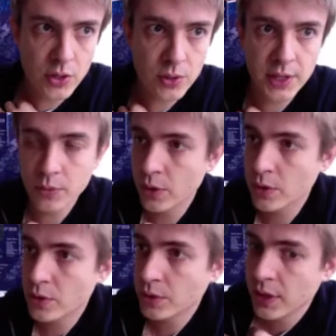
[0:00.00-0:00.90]
we're using.
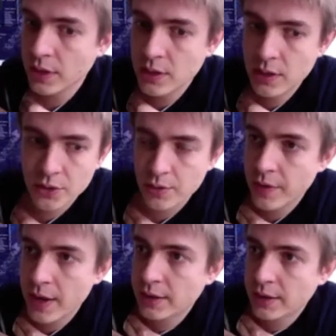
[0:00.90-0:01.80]
We're using an
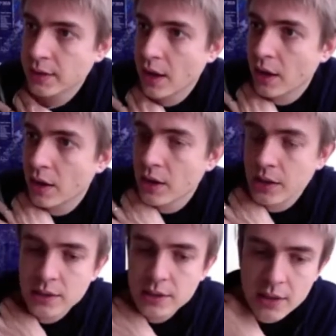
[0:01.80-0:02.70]
interface
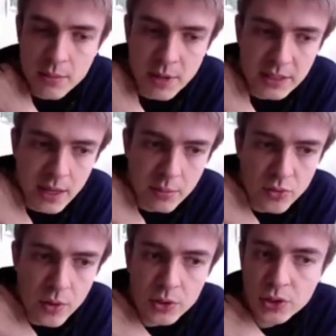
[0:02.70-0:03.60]
dynamics
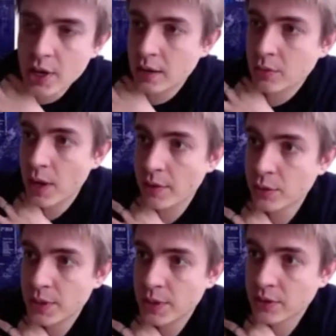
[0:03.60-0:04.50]
approach, and we have
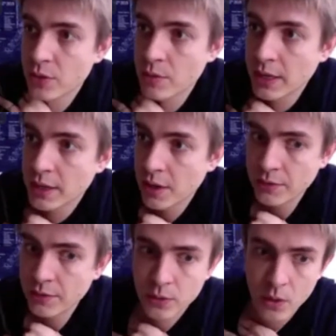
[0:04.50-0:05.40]
to be extremely
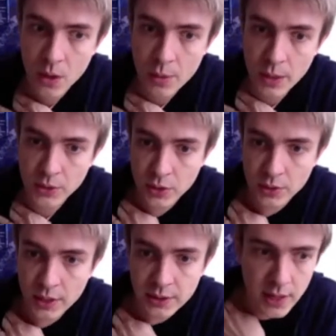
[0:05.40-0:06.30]
careful about
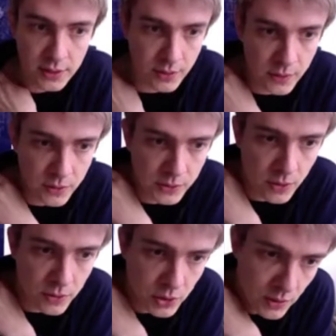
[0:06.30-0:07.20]
uniqueness of the
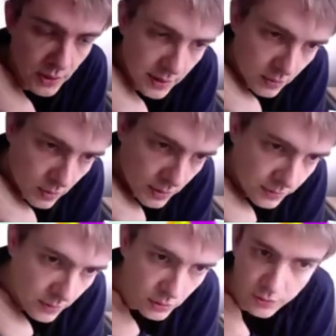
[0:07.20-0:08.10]
solution. And I
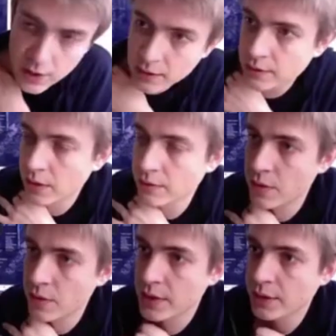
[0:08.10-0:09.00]
refer to that
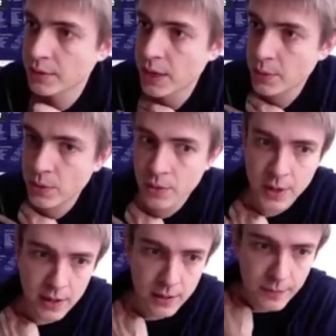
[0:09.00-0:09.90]
very nice paper
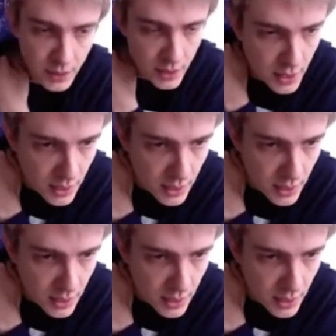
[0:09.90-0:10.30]
by